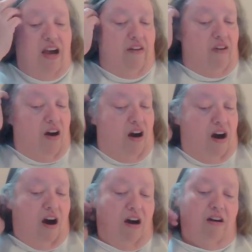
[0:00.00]
of
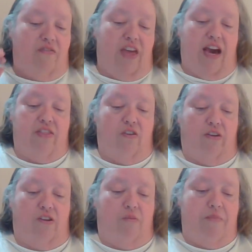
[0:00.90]
all of the other
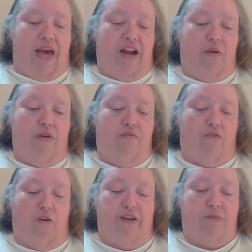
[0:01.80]
little meadow and
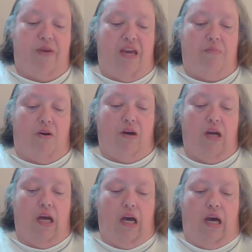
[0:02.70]
forest people.
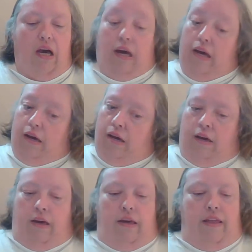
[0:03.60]

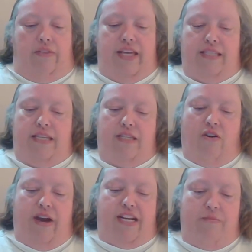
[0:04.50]
This is
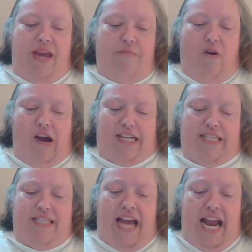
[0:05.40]
going to be a more
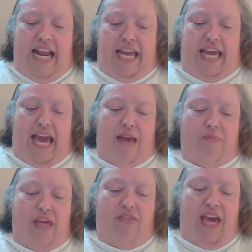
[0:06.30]
exciting game
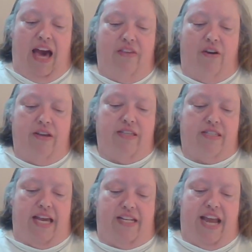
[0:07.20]
than the other,
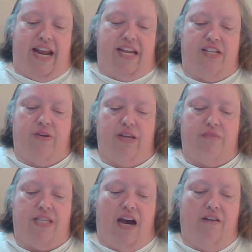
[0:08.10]
said Danny to
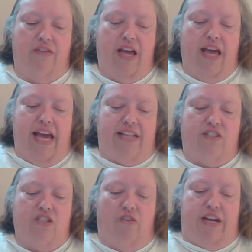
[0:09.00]
himself, and
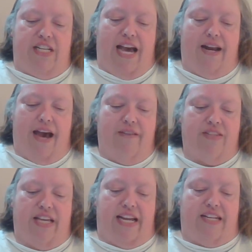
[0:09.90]
scurried down out of
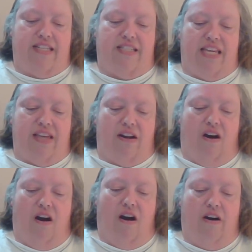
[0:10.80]
sight to see that
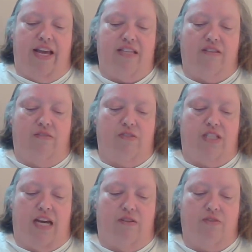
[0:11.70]
all his little
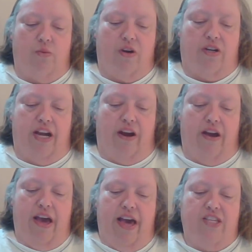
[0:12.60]
tunnels were
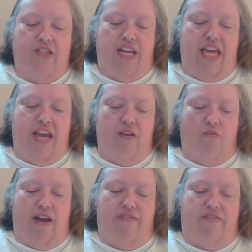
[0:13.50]
clear so that he could
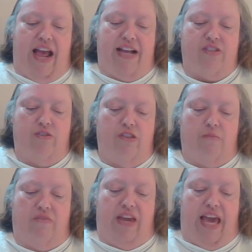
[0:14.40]
run fast through them
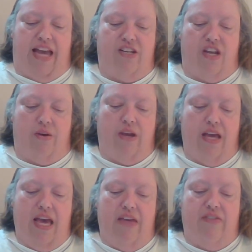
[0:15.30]
if he had to.
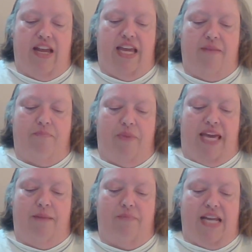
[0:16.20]
Then he
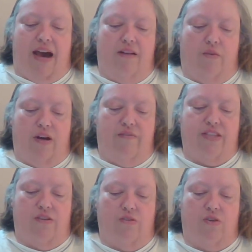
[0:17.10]
peeped out of one of his
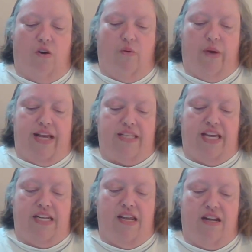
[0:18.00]
little doorways
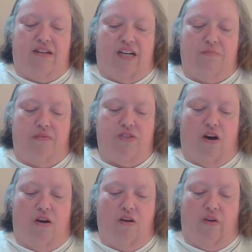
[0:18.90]
hidden in a clump of
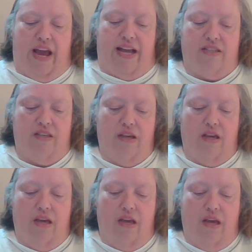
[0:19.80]
tall grass.
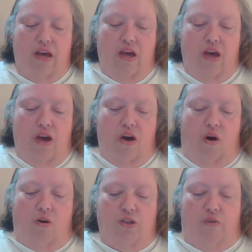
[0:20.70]

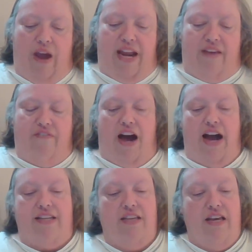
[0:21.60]
Old Granny
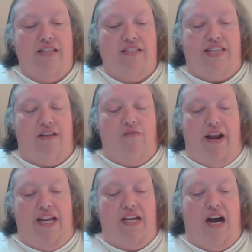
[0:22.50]
Fox set
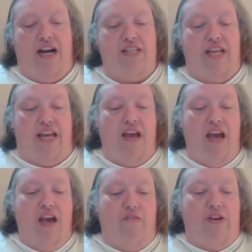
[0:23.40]
ready to hunting for